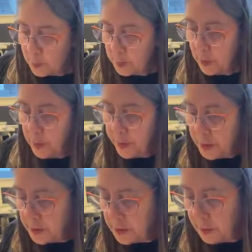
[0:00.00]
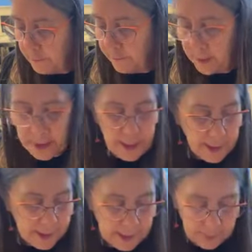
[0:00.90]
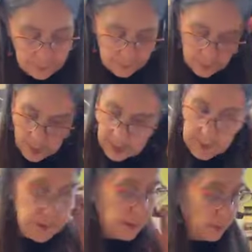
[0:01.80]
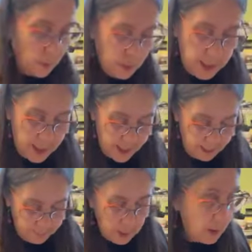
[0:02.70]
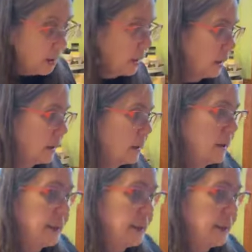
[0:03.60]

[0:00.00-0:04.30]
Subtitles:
So we'll go with our snowflakes. All right, let's see what we have, y'all.